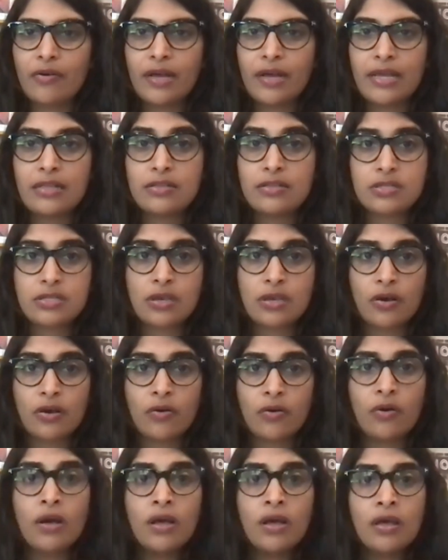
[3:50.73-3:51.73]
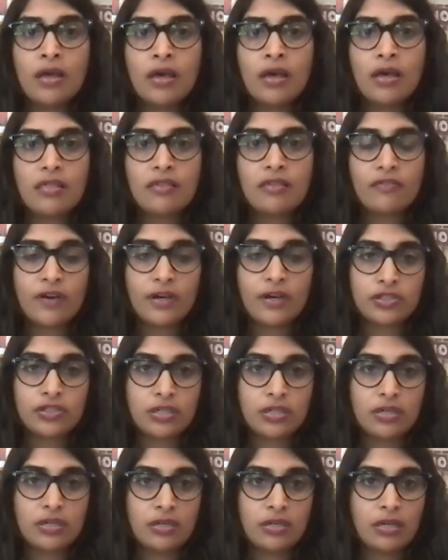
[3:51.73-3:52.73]
And so the
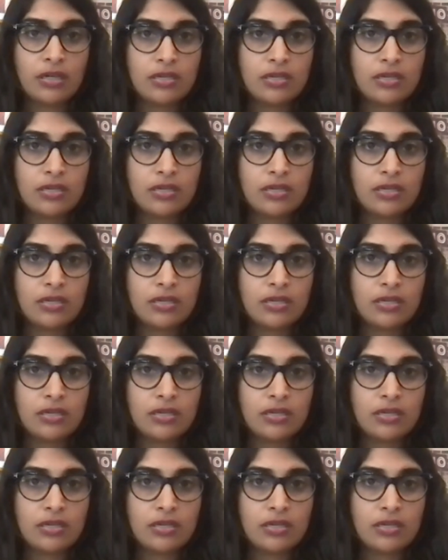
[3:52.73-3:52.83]
function